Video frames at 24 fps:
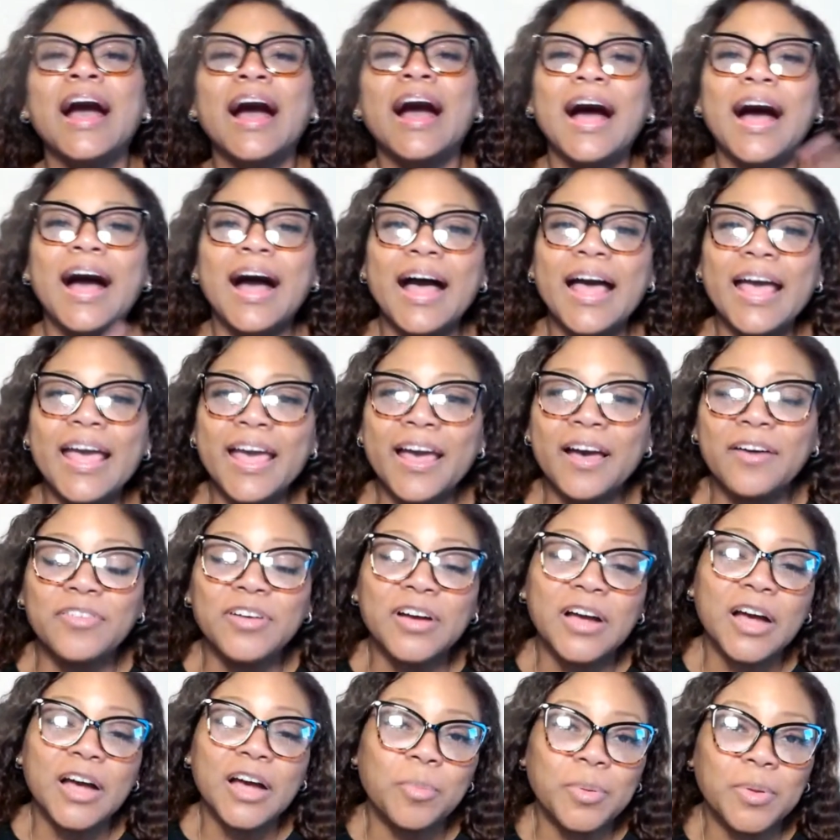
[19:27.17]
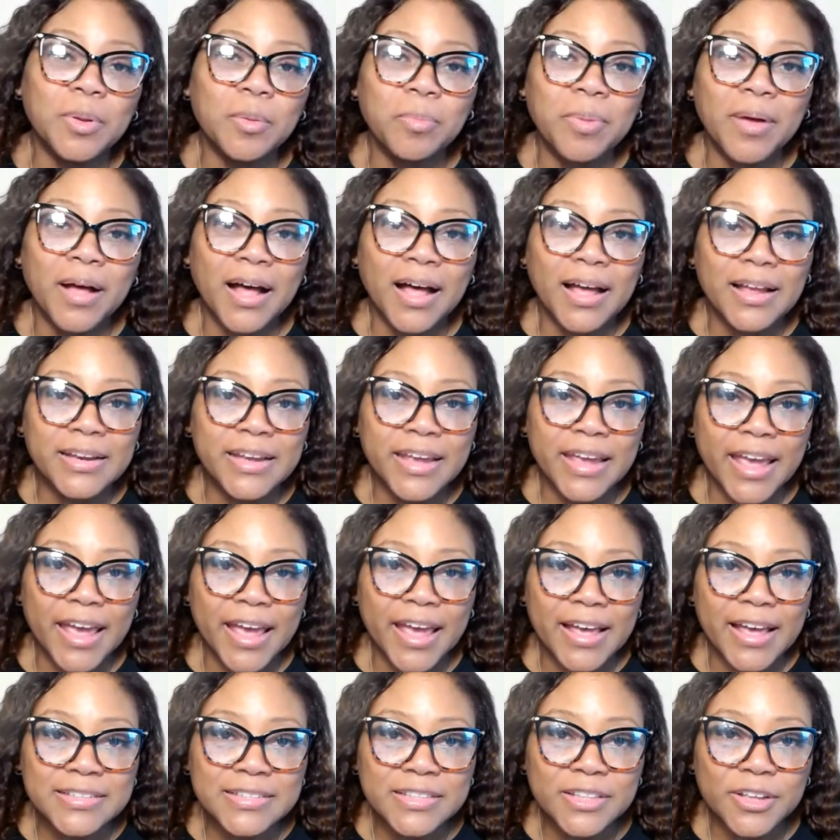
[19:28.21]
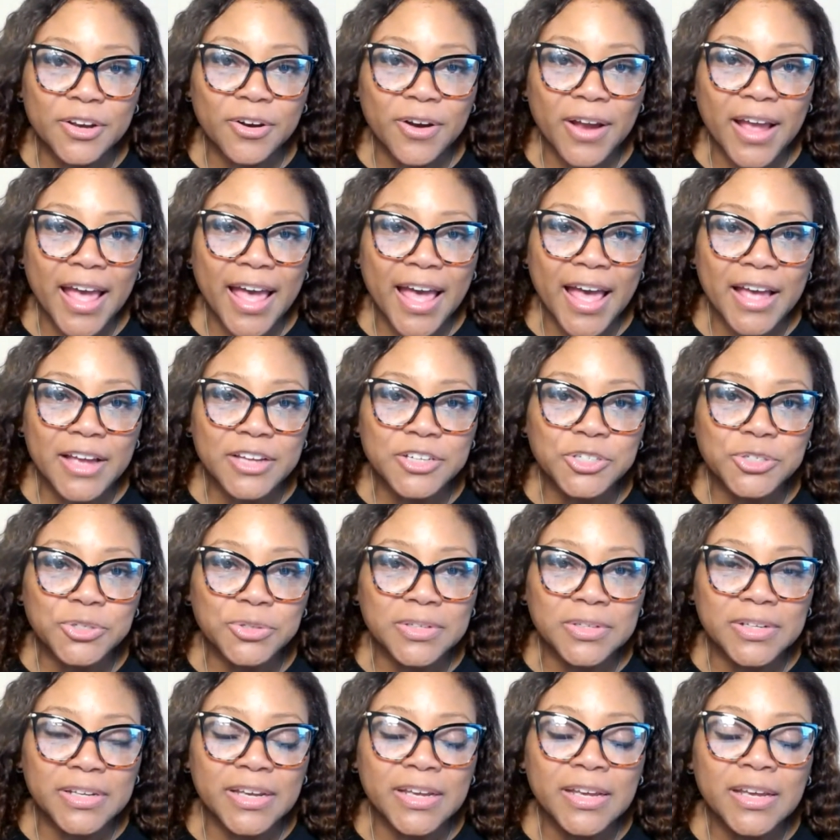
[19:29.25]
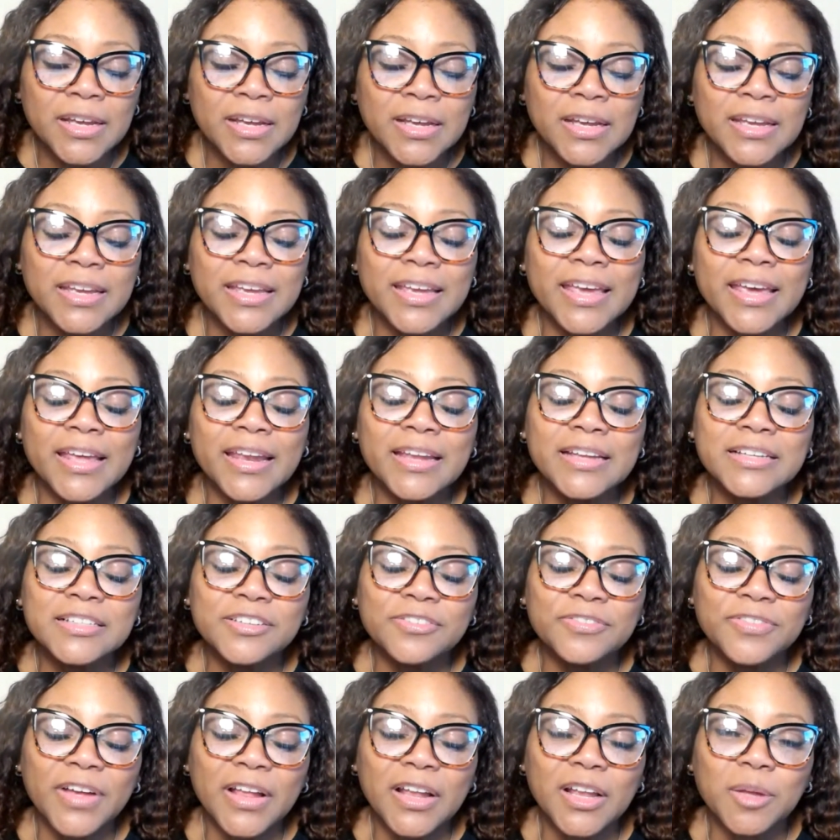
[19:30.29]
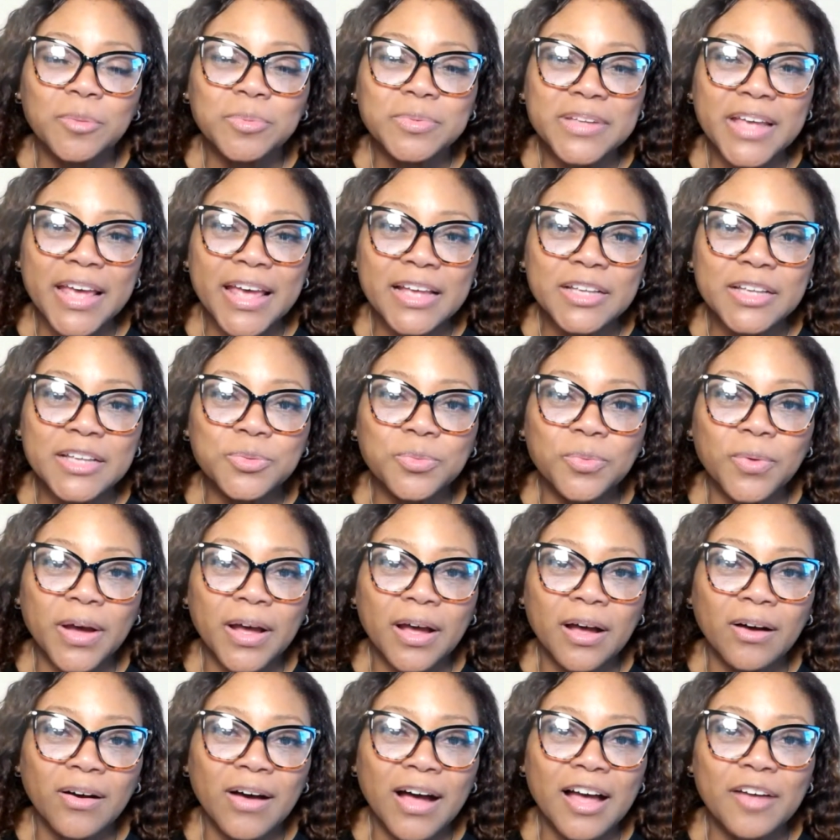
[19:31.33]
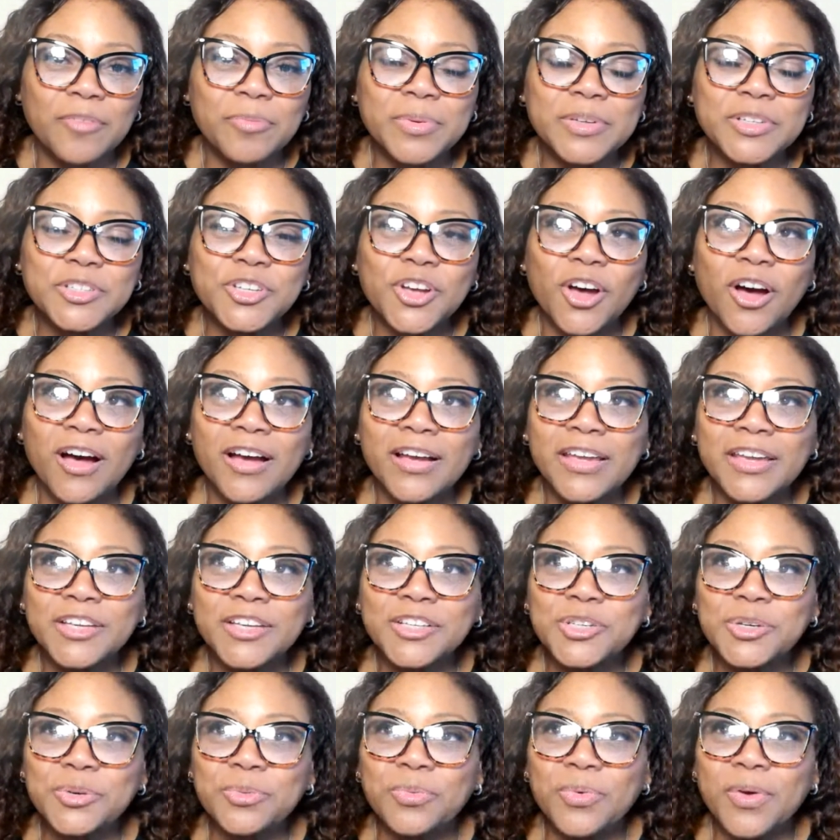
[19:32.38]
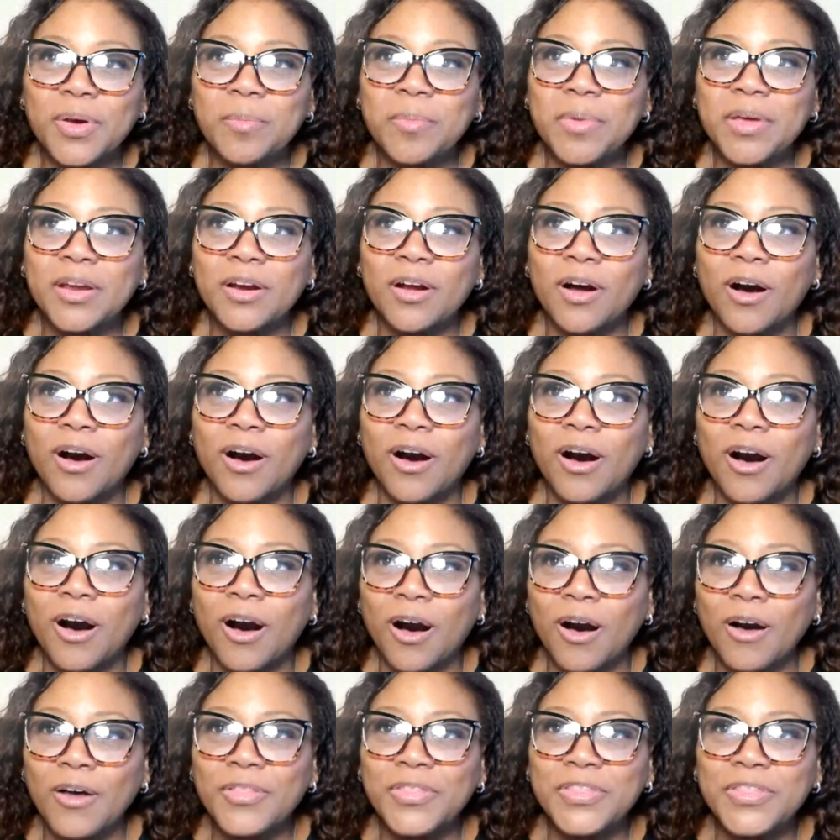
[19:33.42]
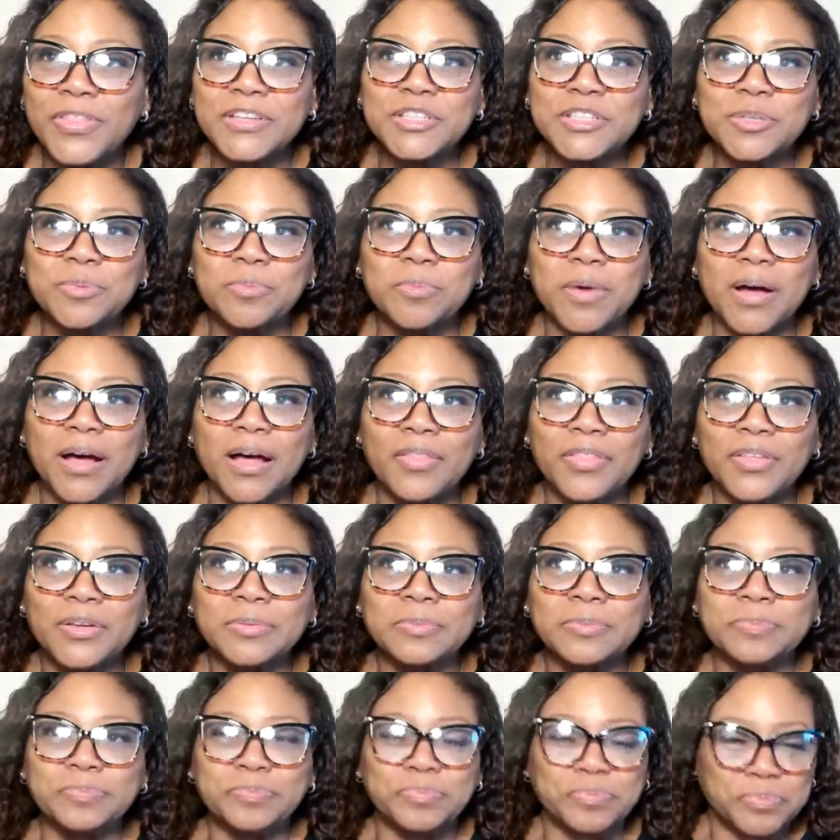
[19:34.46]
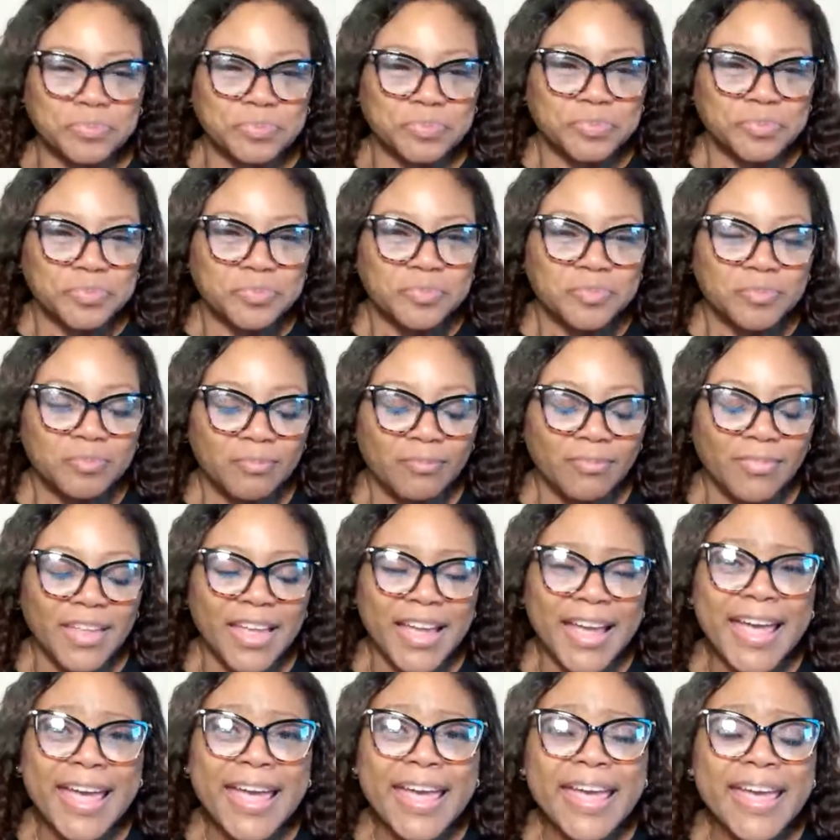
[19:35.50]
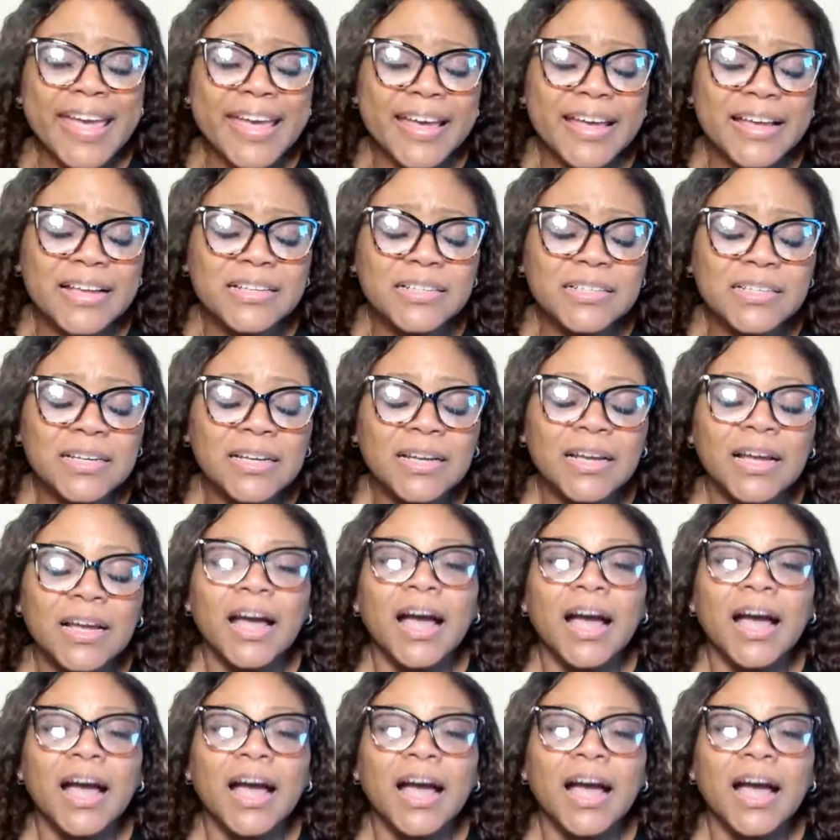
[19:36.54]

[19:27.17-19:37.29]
I have a couple of podcasts that are actually getting developed as well. I've been talking to women all this month, and